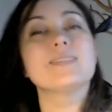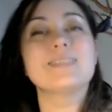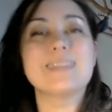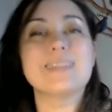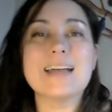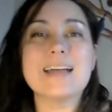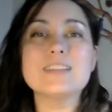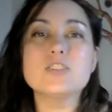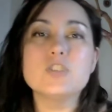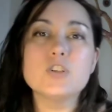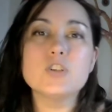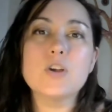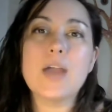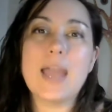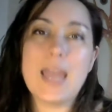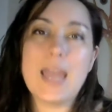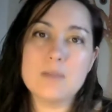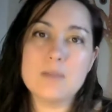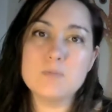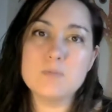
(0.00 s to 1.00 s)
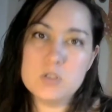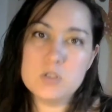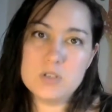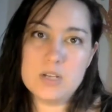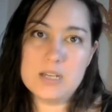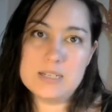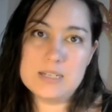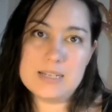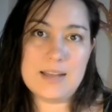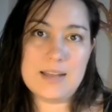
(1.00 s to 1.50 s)
that's your
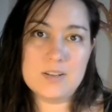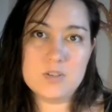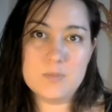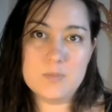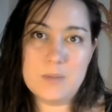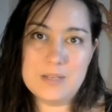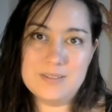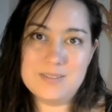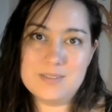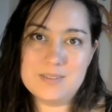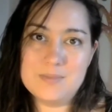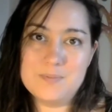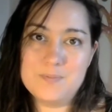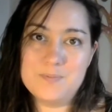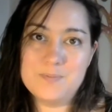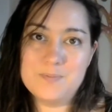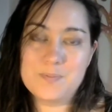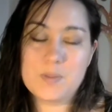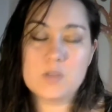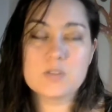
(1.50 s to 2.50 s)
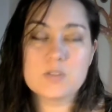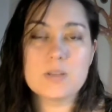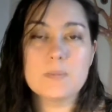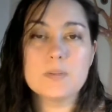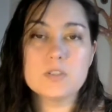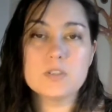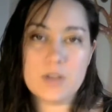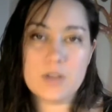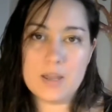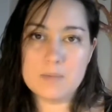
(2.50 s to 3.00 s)
hamstring attachment. So that
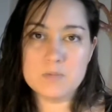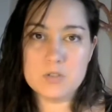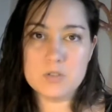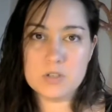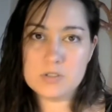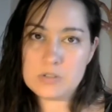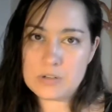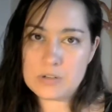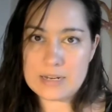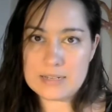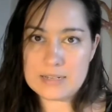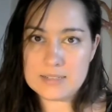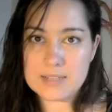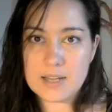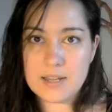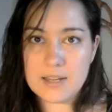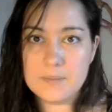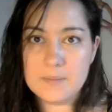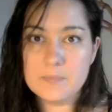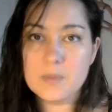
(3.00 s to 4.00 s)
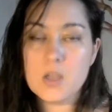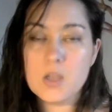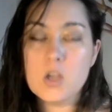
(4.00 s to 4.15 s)
means your hamstrings are getting tight.